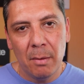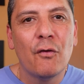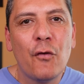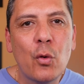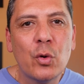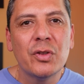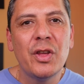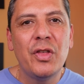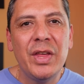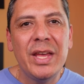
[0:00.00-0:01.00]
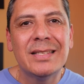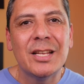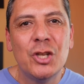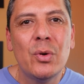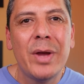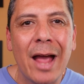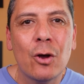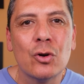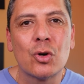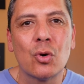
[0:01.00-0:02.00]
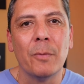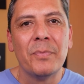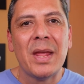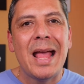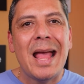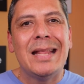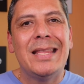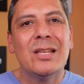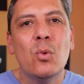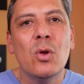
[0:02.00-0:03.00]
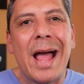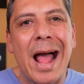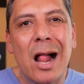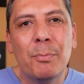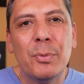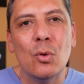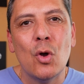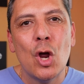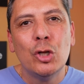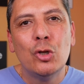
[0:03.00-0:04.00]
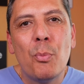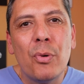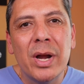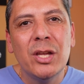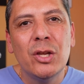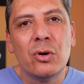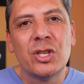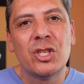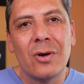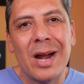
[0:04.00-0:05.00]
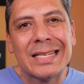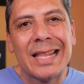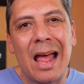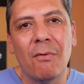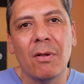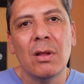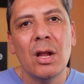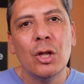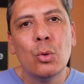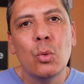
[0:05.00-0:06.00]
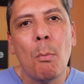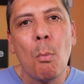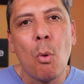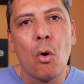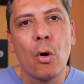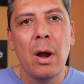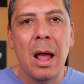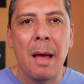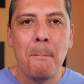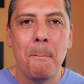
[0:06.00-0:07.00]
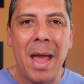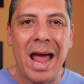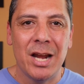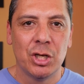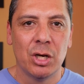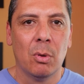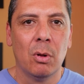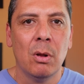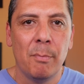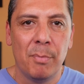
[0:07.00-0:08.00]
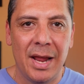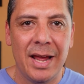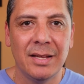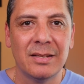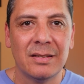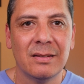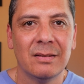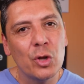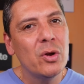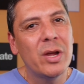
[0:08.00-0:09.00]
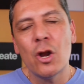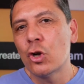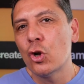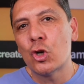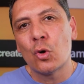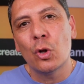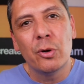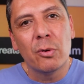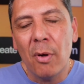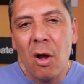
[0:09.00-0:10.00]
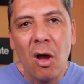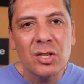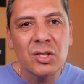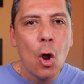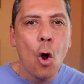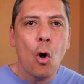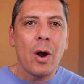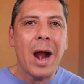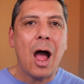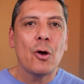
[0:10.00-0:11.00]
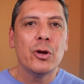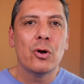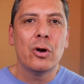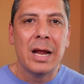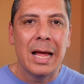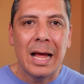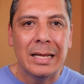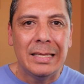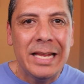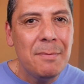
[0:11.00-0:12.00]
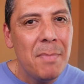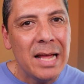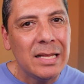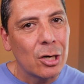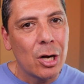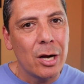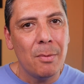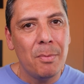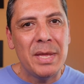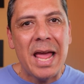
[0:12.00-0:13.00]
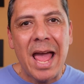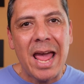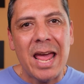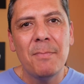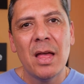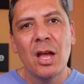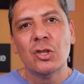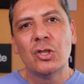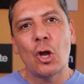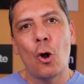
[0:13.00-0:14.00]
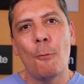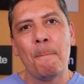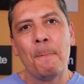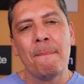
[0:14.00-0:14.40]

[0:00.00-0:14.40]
Focus on the things that you can control, and this will help you to bring your stress level to a more manageable place. You cannot control your boss or how your teammates are going to behave, so